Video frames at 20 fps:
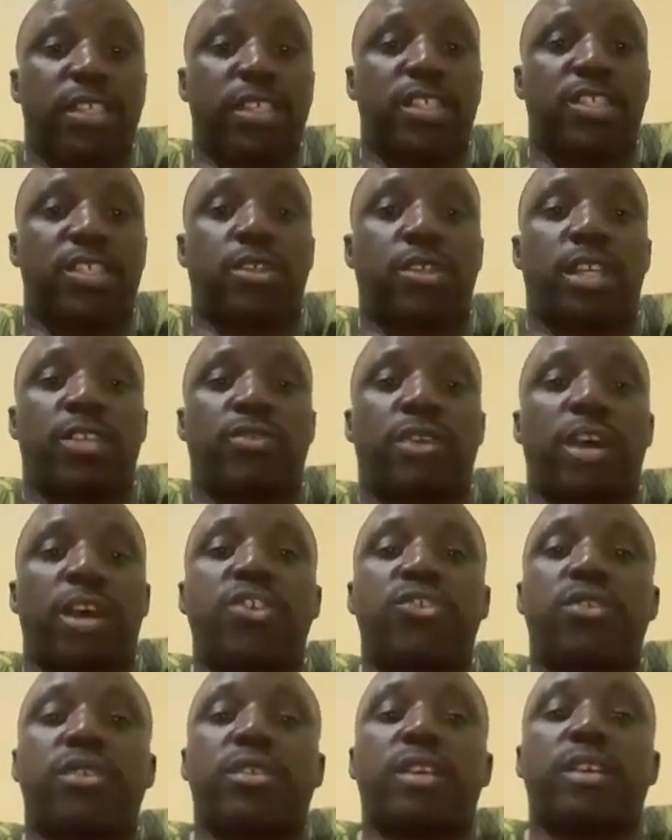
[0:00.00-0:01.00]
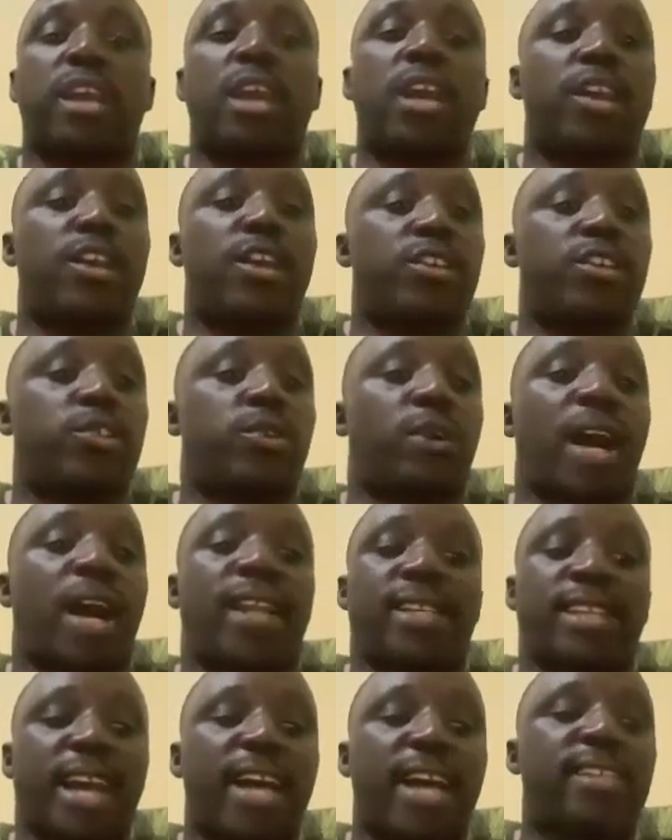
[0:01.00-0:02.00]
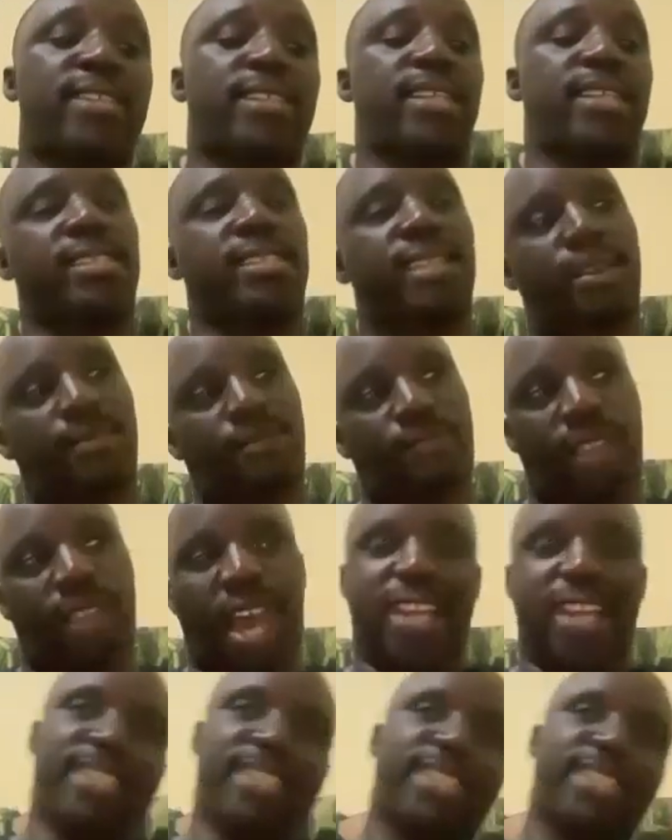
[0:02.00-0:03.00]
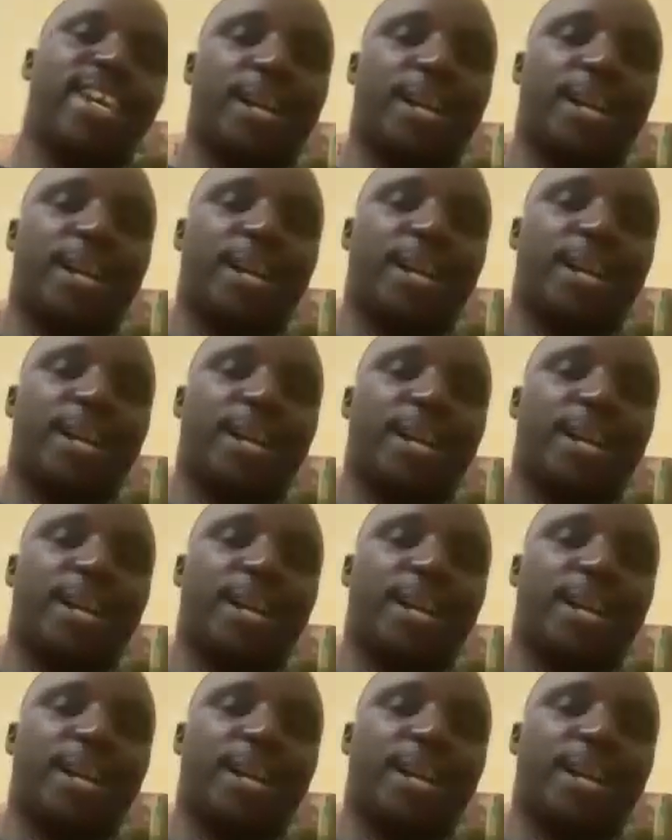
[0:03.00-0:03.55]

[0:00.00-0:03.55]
these interactions. So, and it has this idea,